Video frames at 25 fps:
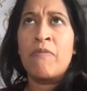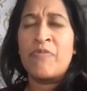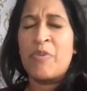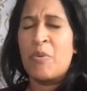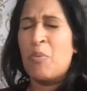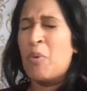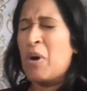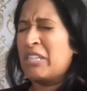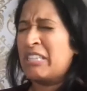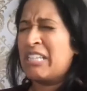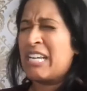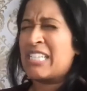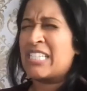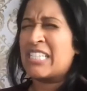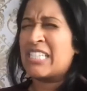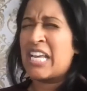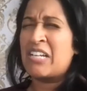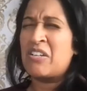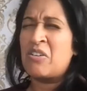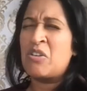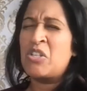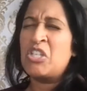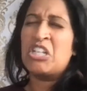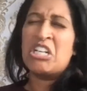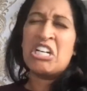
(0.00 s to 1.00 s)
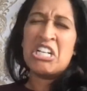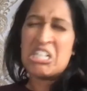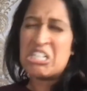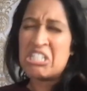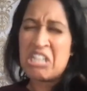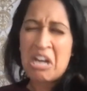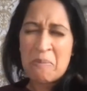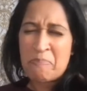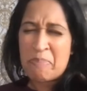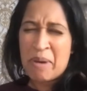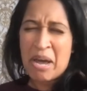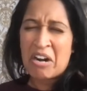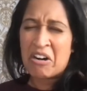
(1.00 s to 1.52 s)
the one that's like, you could have
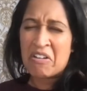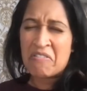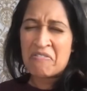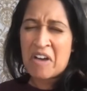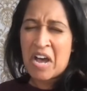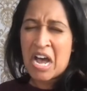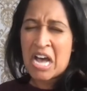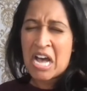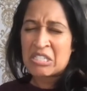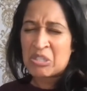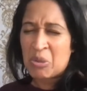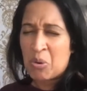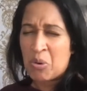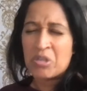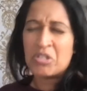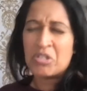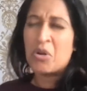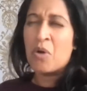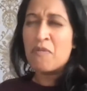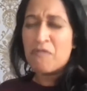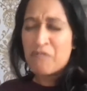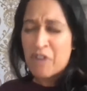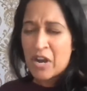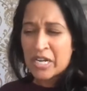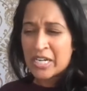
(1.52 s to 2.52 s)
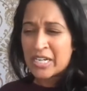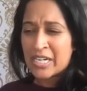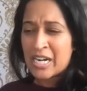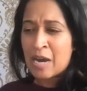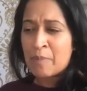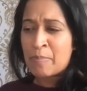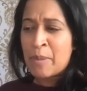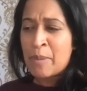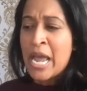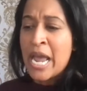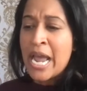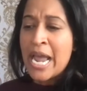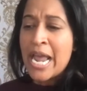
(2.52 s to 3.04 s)
done better, Voss, or don't fuck it
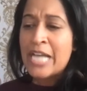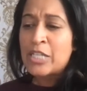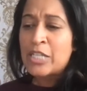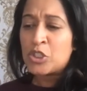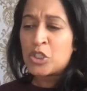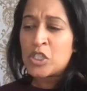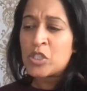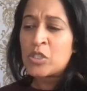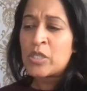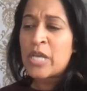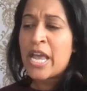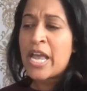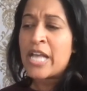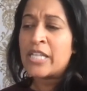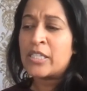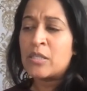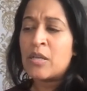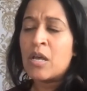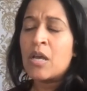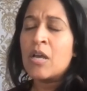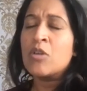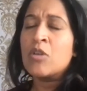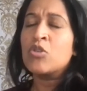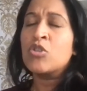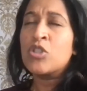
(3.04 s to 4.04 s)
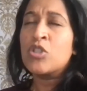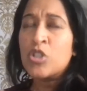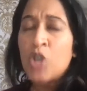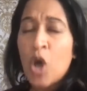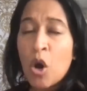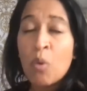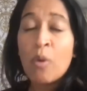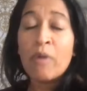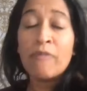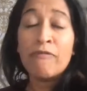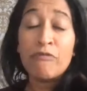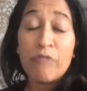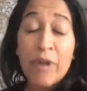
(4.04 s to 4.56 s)
up. It just, it's
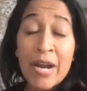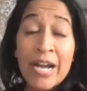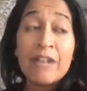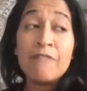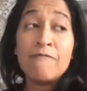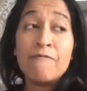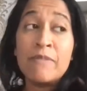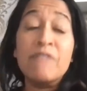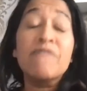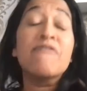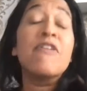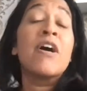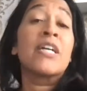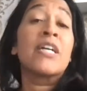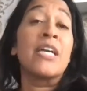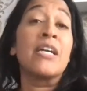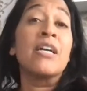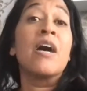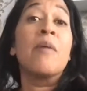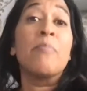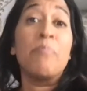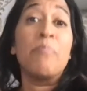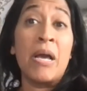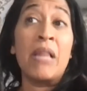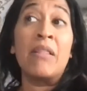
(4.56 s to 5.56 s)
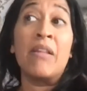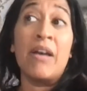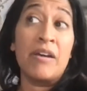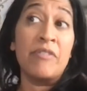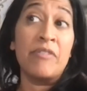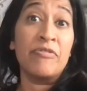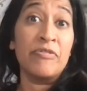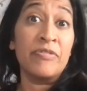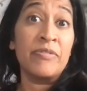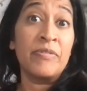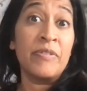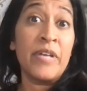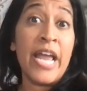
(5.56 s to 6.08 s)
so afraid of me fucking up my
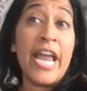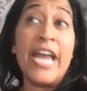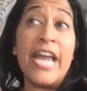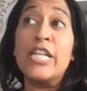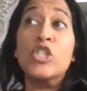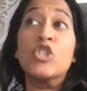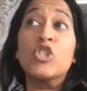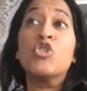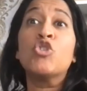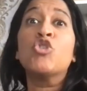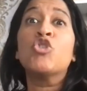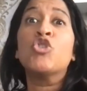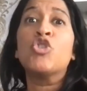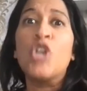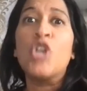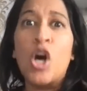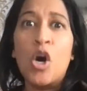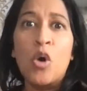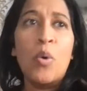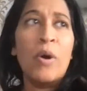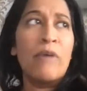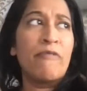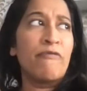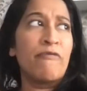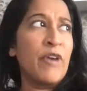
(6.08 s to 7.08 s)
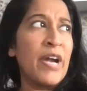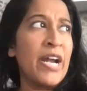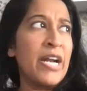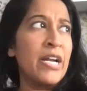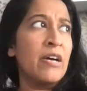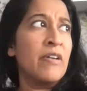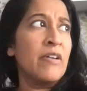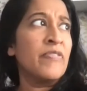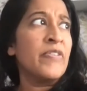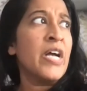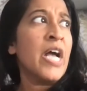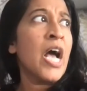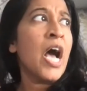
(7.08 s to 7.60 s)
life. It is yeah. so afraid
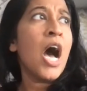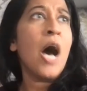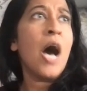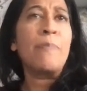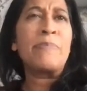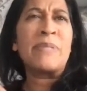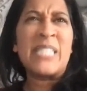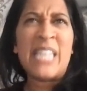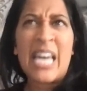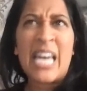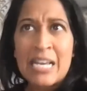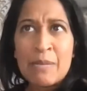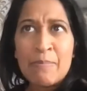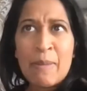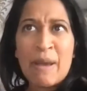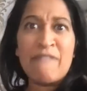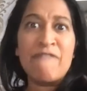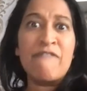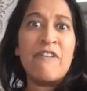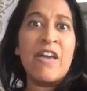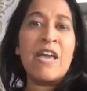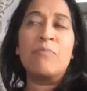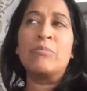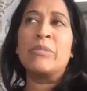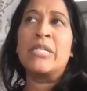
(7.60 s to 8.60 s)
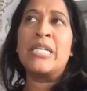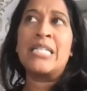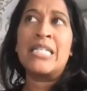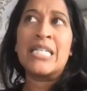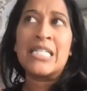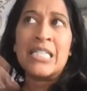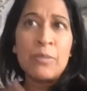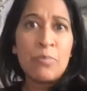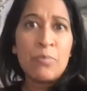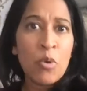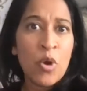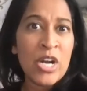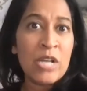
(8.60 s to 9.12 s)
of upsetting my family,
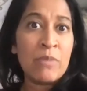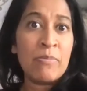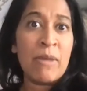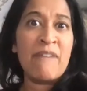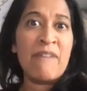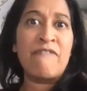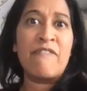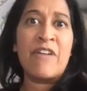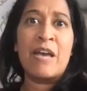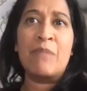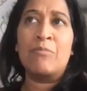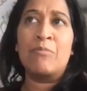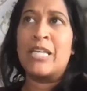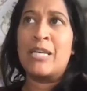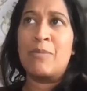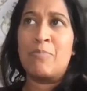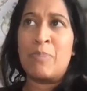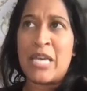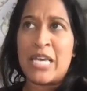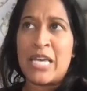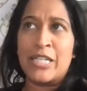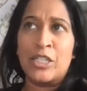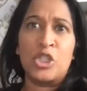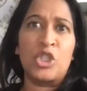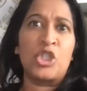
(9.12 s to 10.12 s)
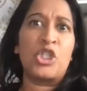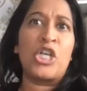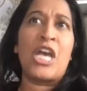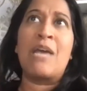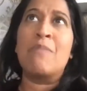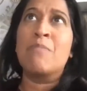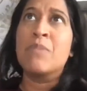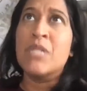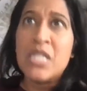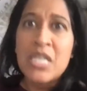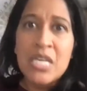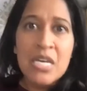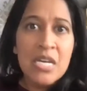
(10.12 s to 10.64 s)
disappointing my family, being a
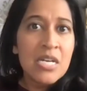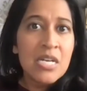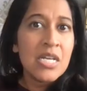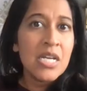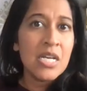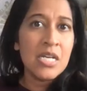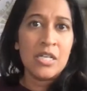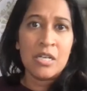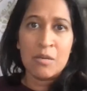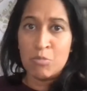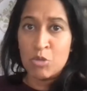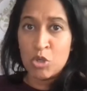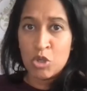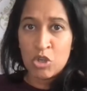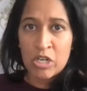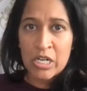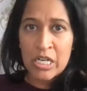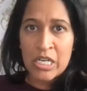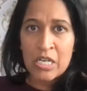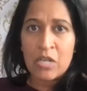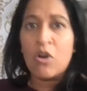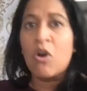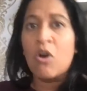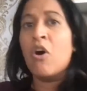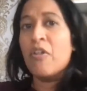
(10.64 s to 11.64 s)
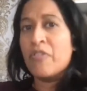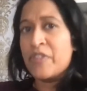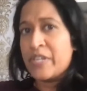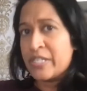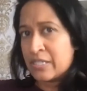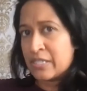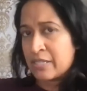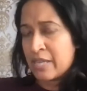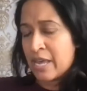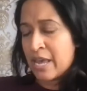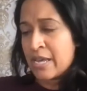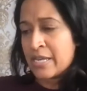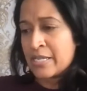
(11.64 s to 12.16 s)
shame in the Indian community, all
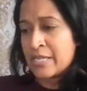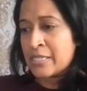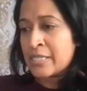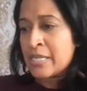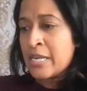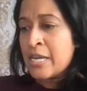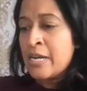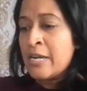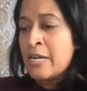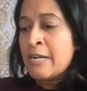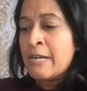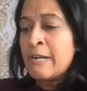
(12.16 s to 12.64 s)
these things.